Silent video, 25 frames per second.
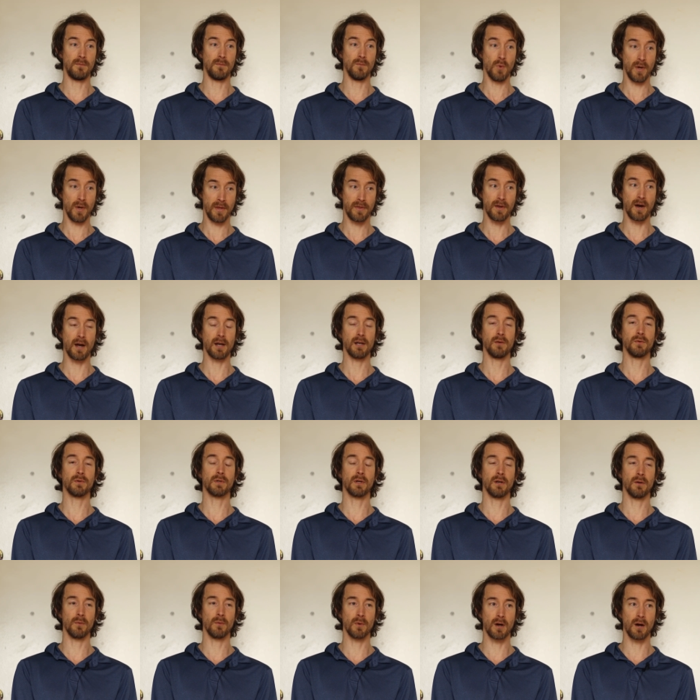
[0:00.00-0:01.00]
we thought he was
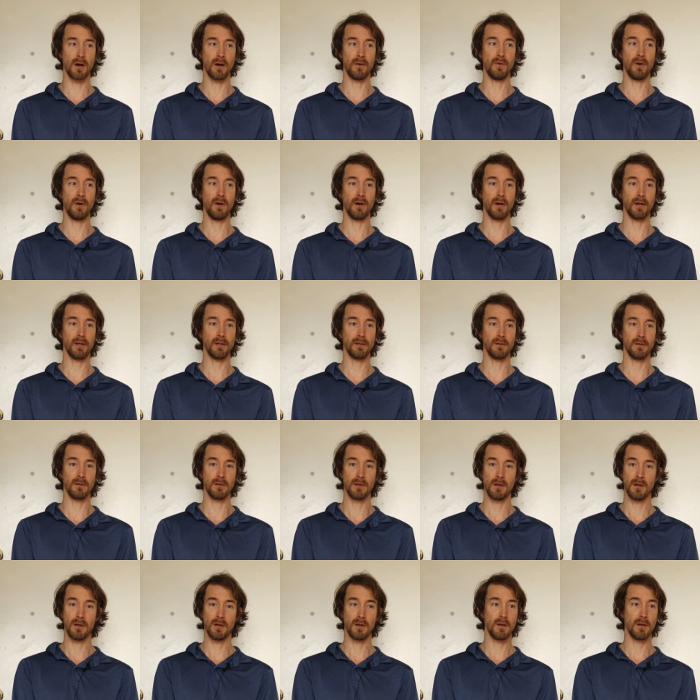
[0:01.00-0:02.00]
going to recover.
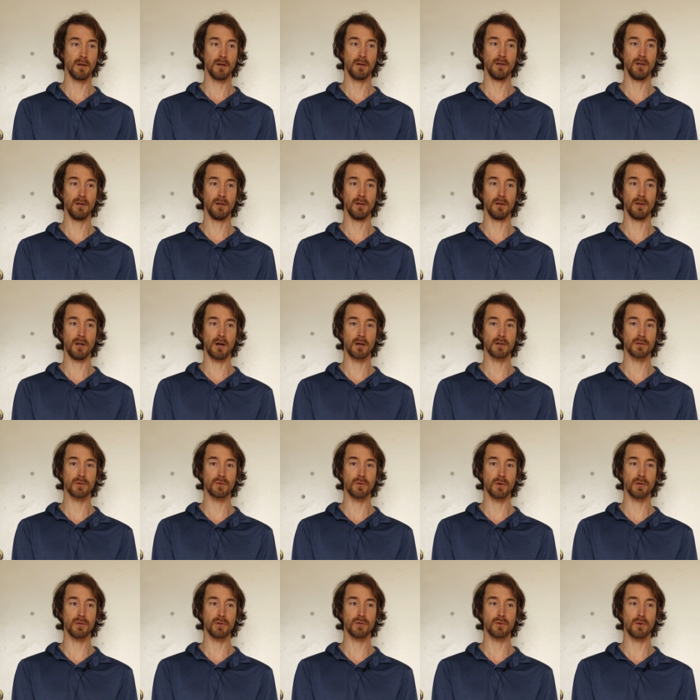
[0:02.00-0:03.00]
And, long
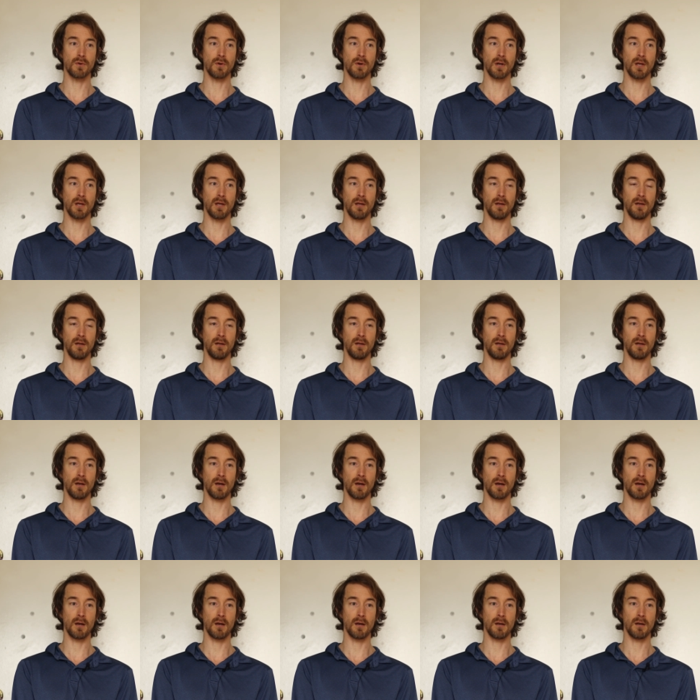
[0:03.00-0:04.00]
story short, he
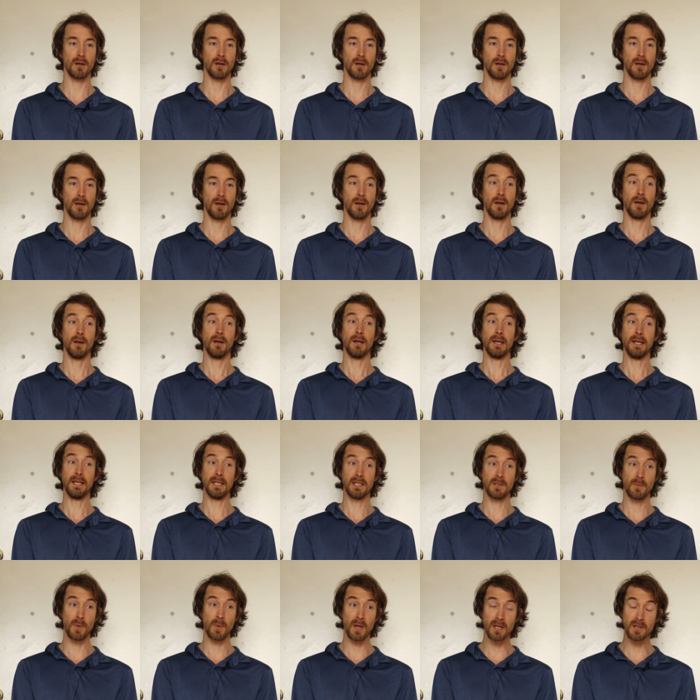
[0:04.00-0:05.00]

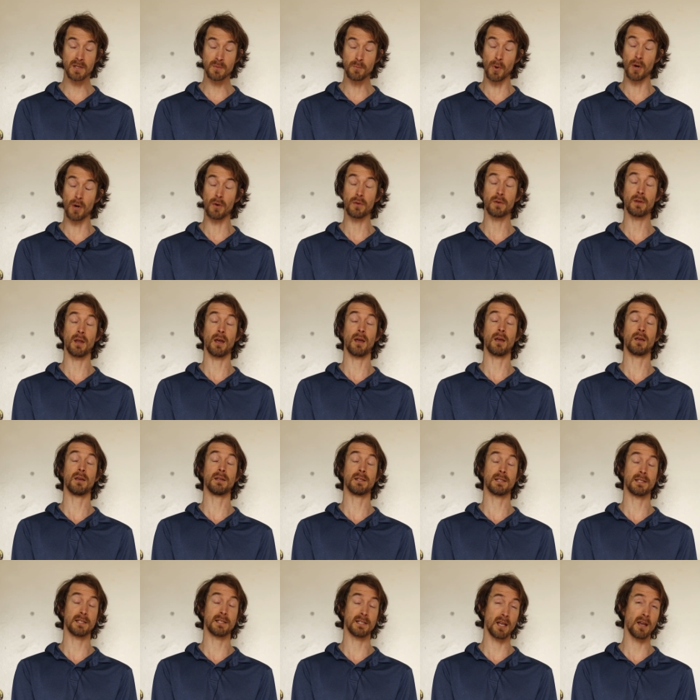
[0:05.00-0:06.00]
spent his birthday,
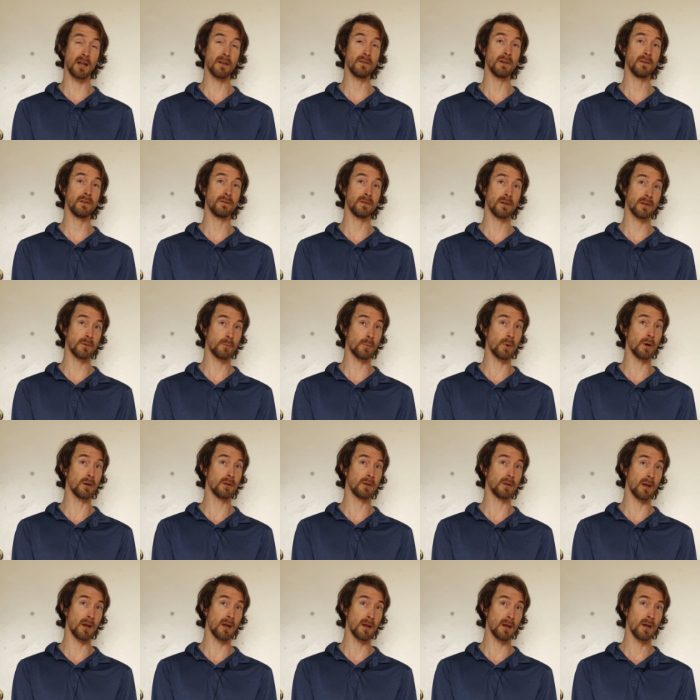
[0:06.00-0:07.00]
his 75th
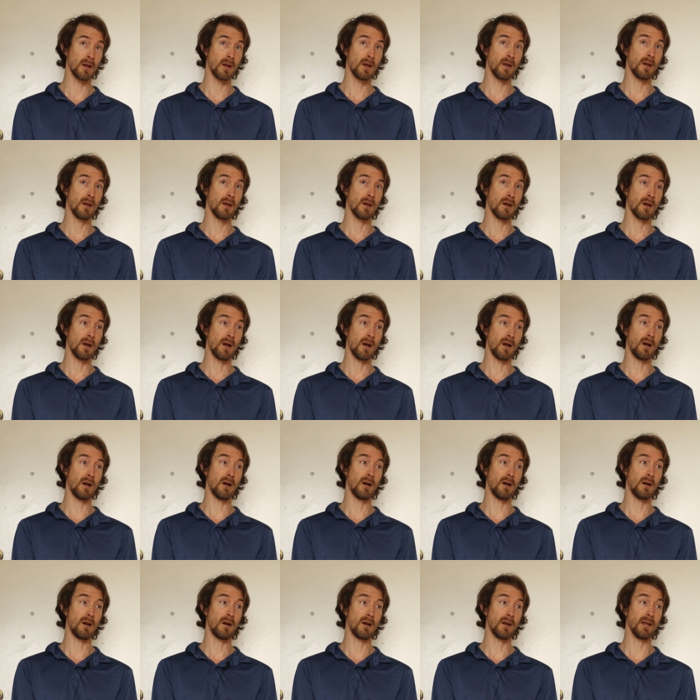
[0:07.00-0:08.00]
birthday,
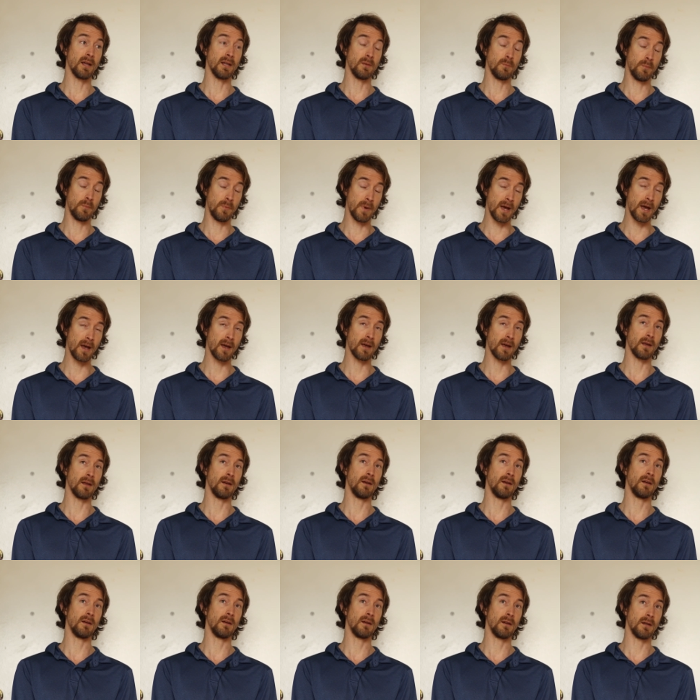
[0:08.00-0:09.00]
in
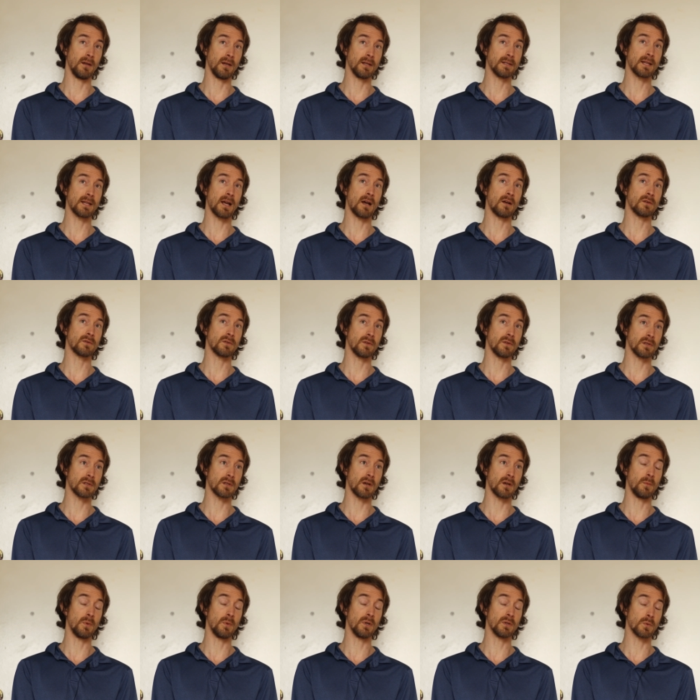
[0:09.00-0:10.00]
bed in his house in the
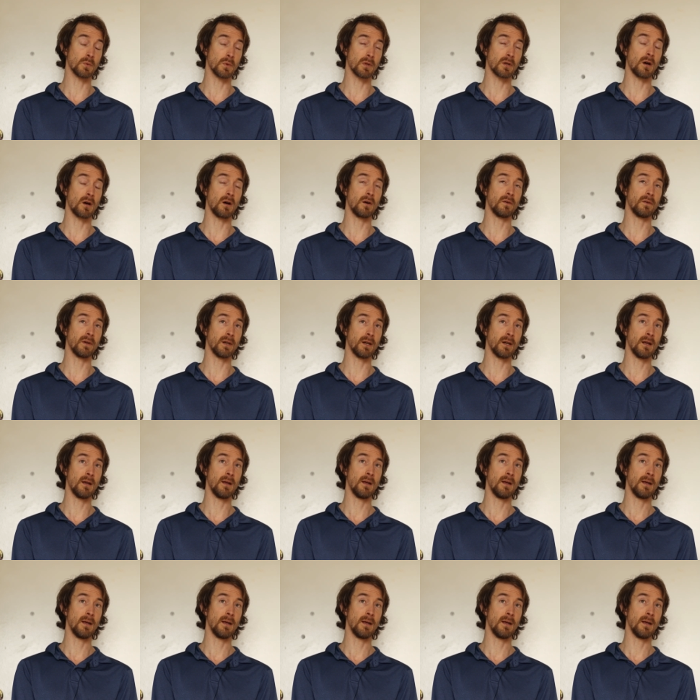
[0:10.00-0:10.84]
suburbs with COVID.